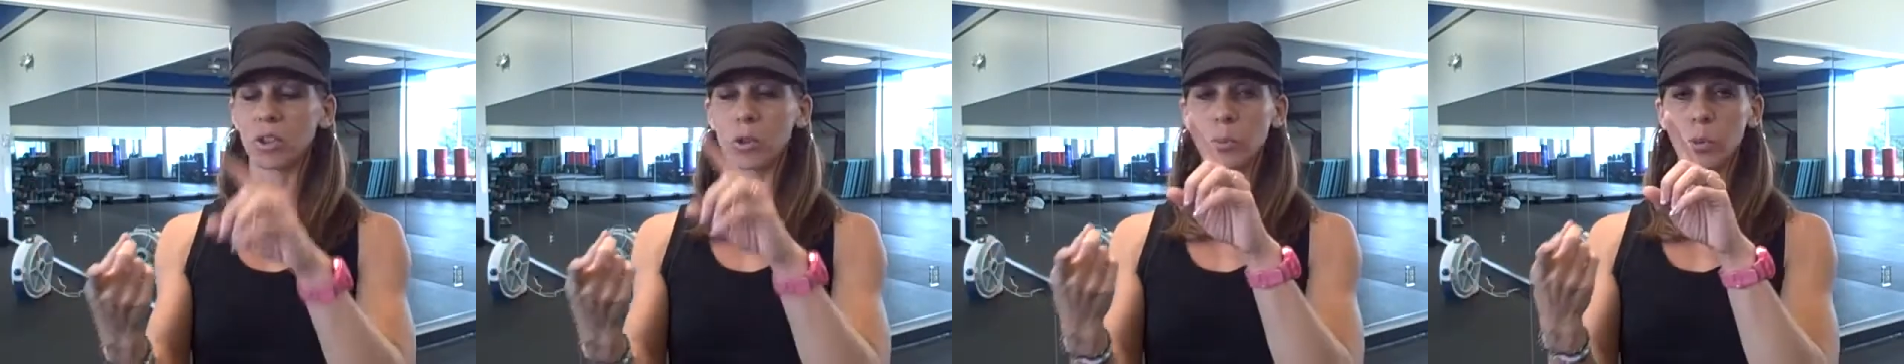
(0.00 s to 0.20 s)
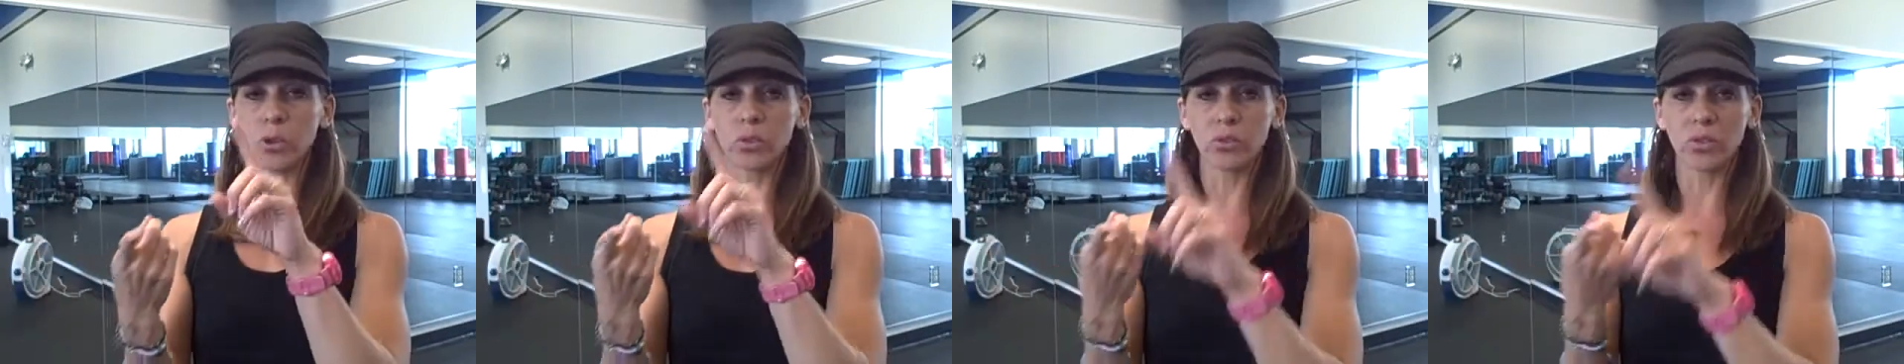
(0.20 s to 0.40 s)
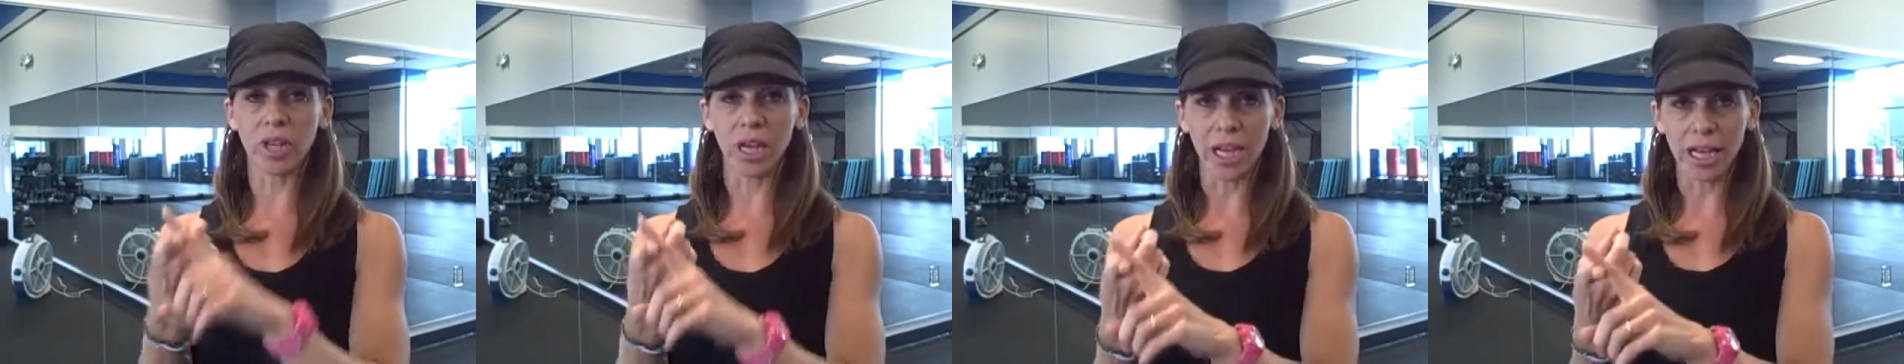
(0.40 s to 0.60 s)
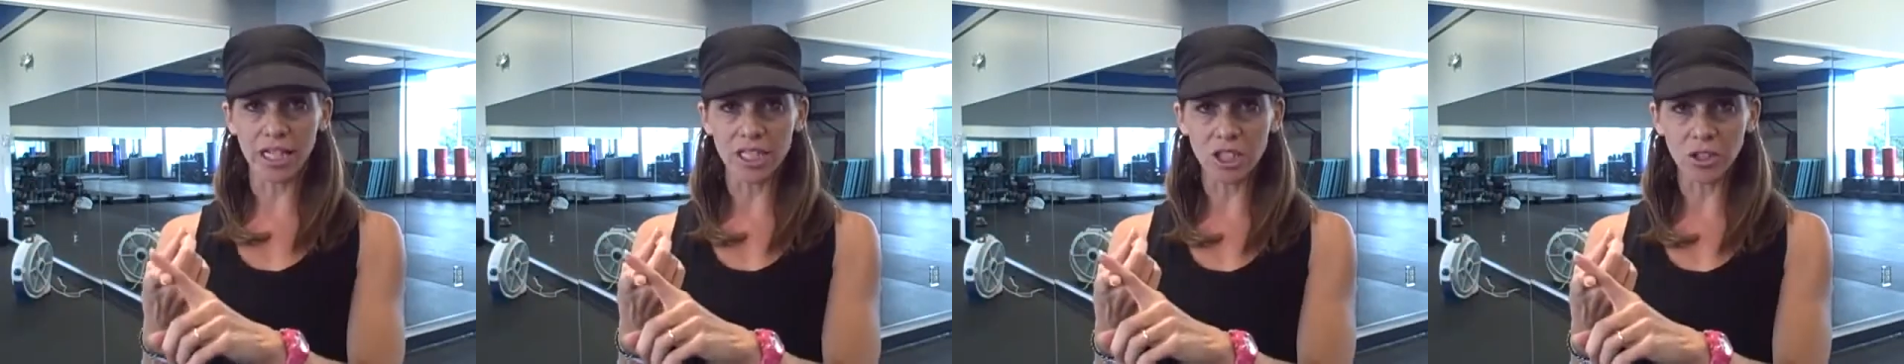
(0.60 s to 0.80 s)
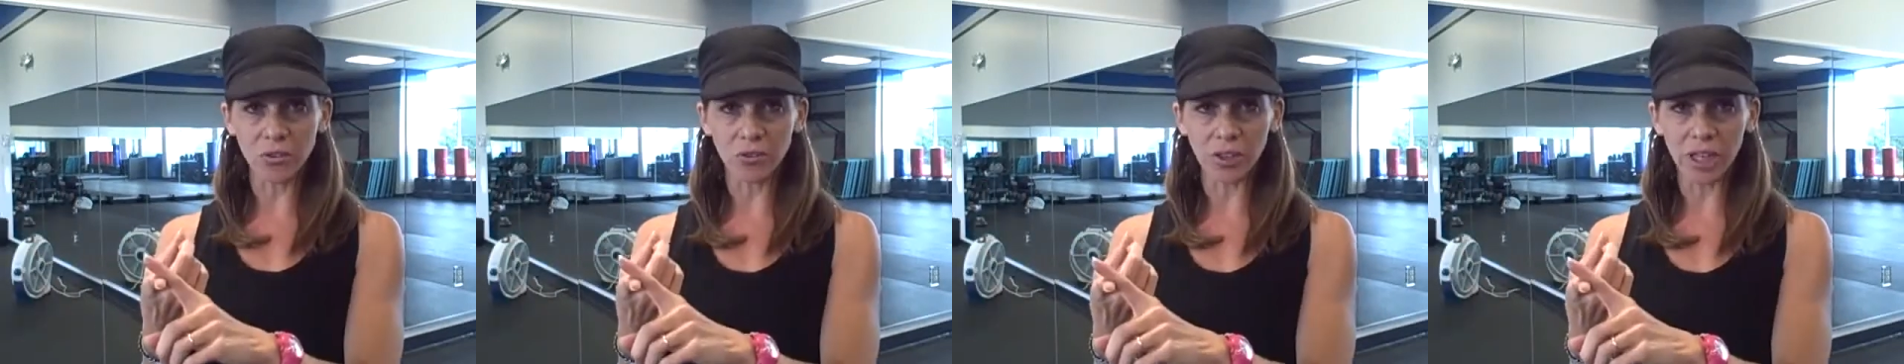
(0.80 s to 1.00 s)
removed the
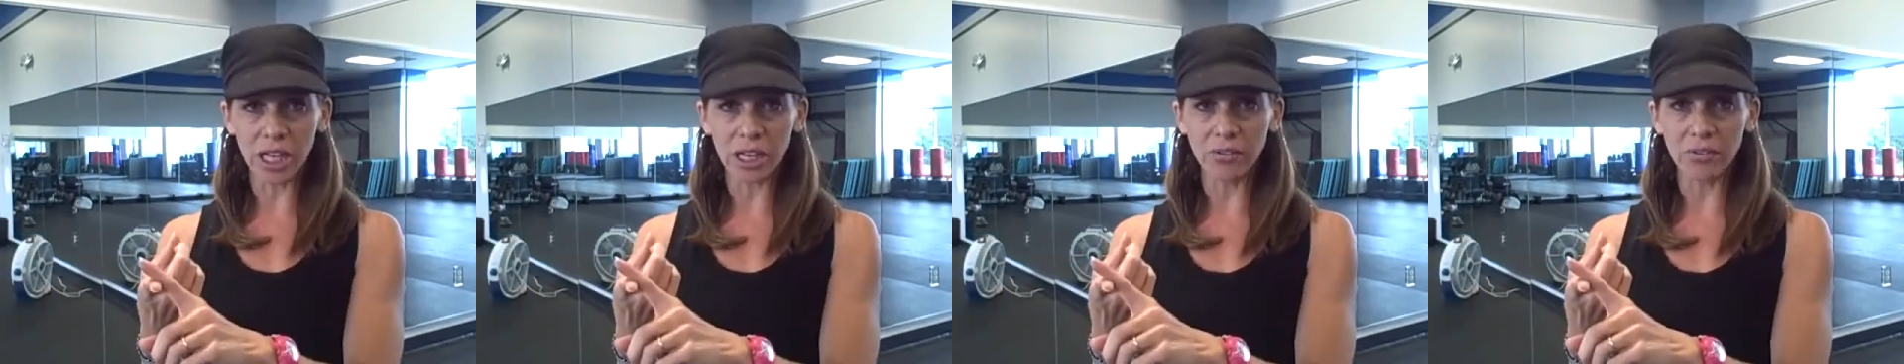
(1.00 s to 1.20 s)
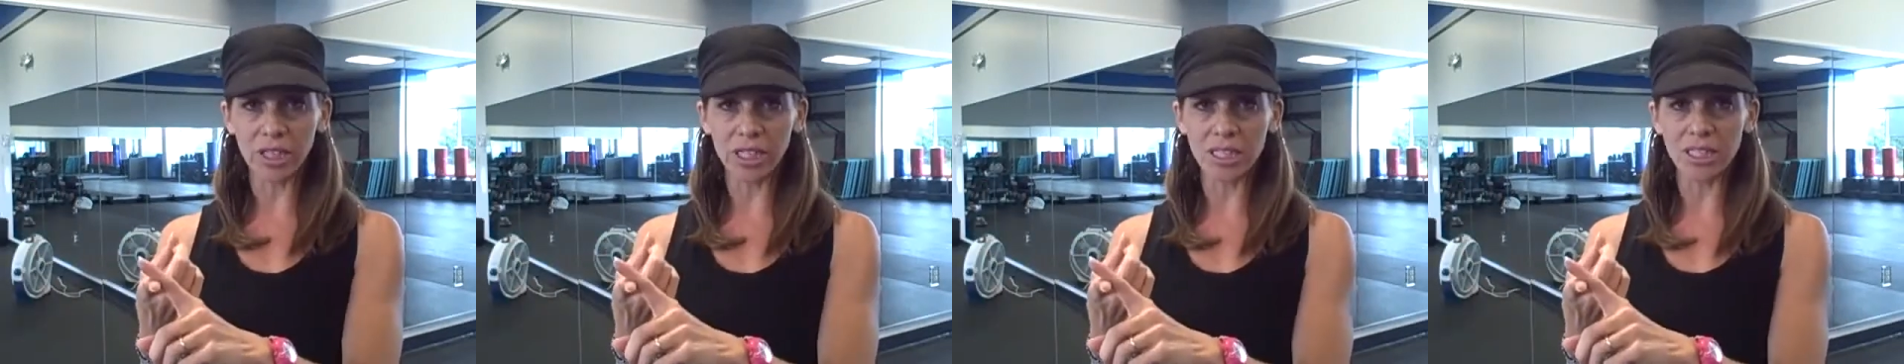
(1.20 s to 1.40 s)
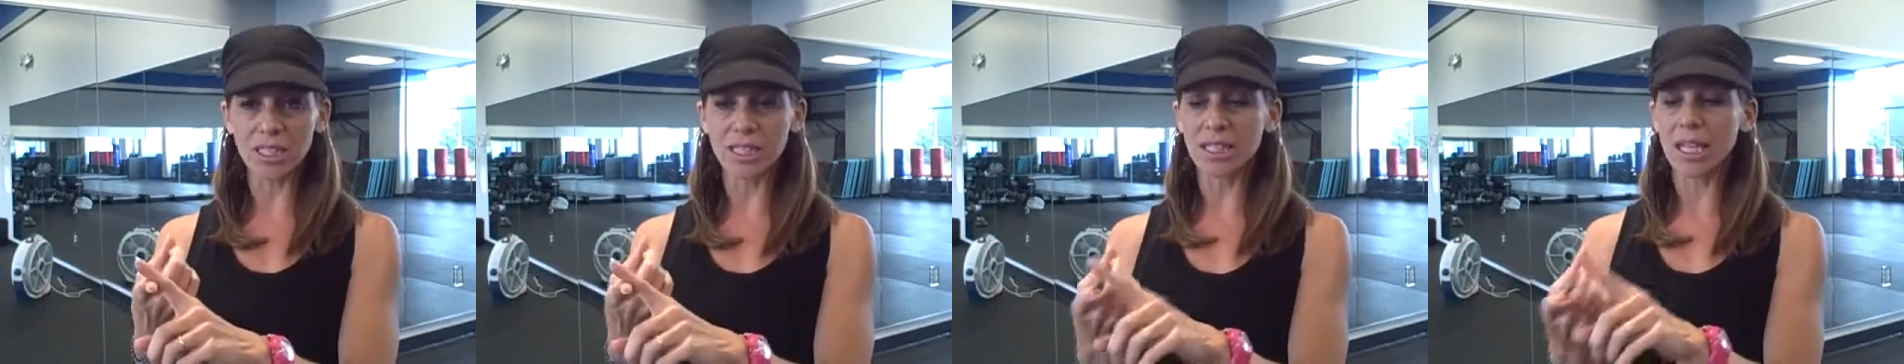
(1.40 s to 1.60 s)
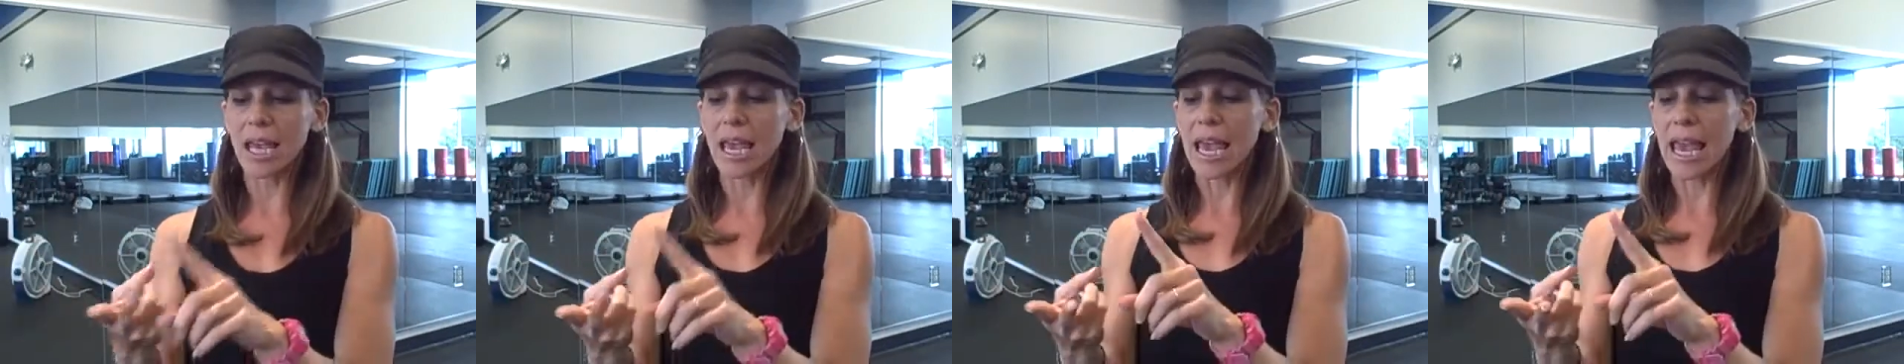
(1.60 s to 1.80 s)
isoflavins,